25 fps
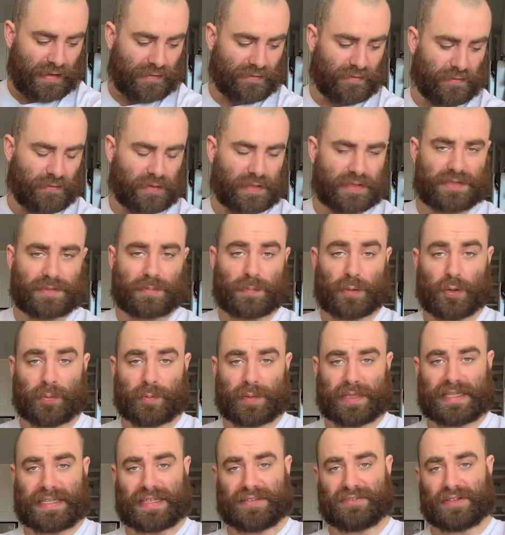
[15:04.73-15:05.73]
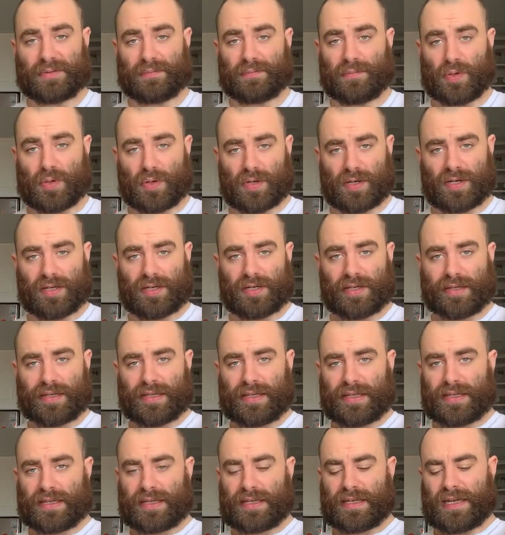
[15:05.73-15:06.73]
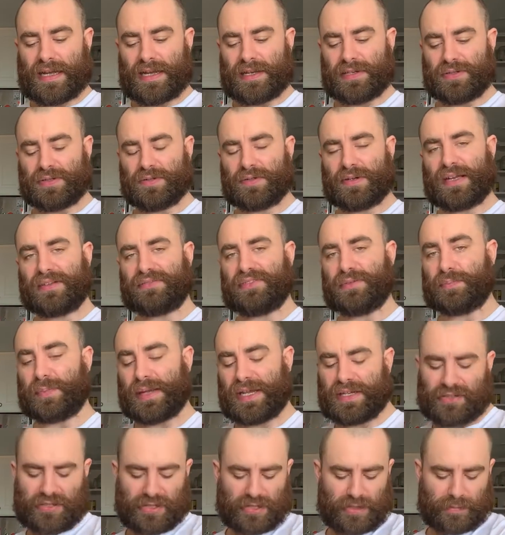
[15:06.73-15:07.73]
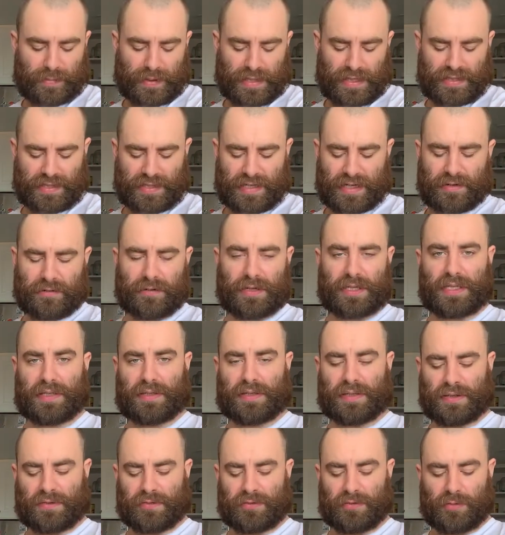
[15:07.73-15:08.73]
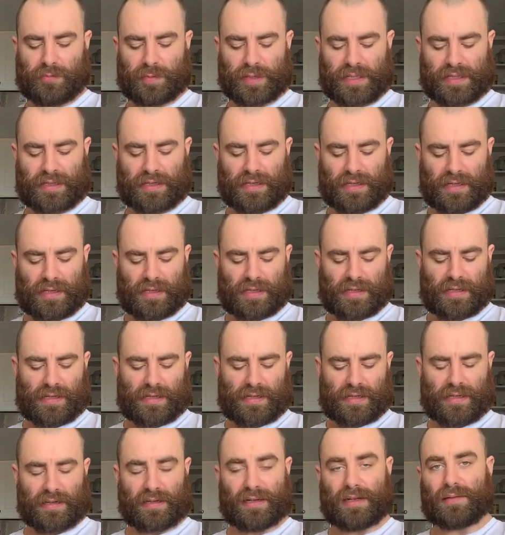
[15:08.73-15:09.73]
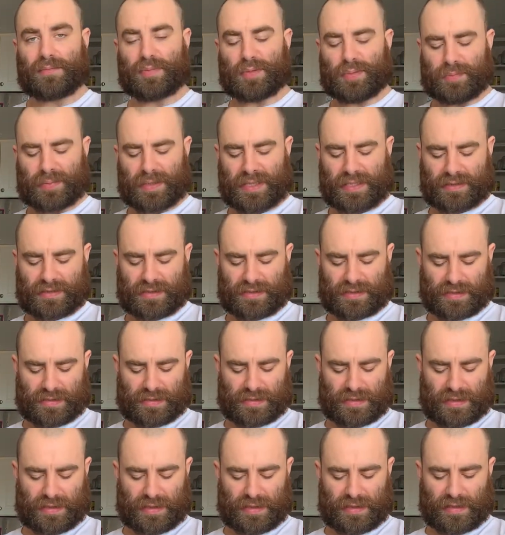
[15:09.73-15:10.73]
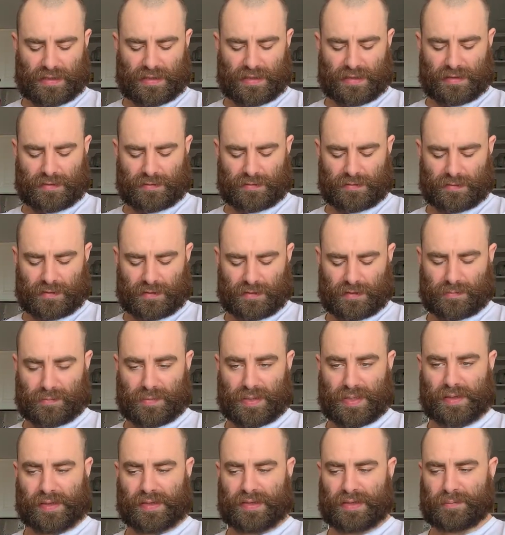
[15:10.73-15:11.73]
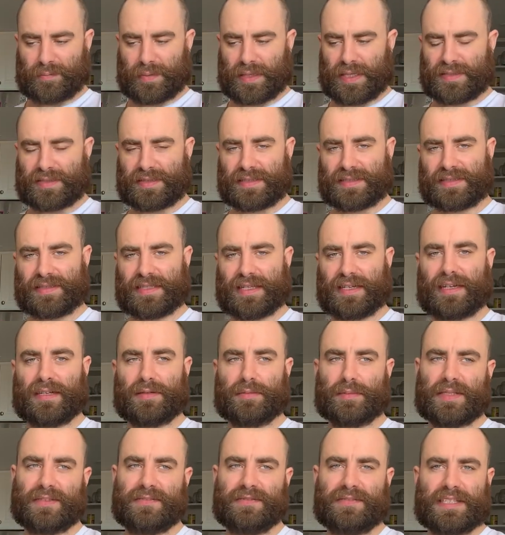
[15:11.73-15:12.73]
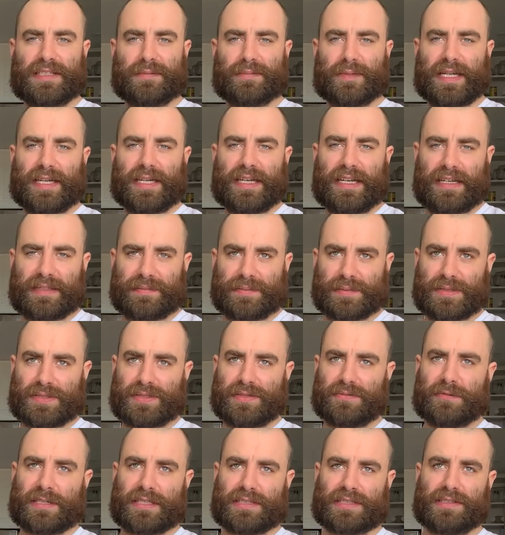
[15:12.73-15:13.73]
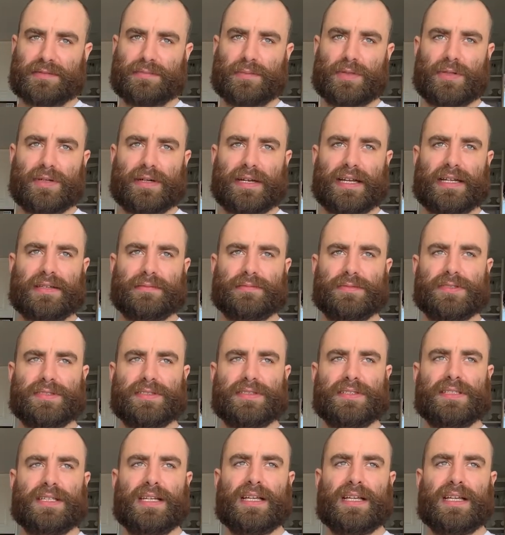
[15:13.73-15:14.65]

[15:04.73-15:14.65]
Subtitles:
If you want to support me even more, I do have a Patreon page now where you can throw me a couple bucks on a monthly basis that help me feed my animals, rescue more animals,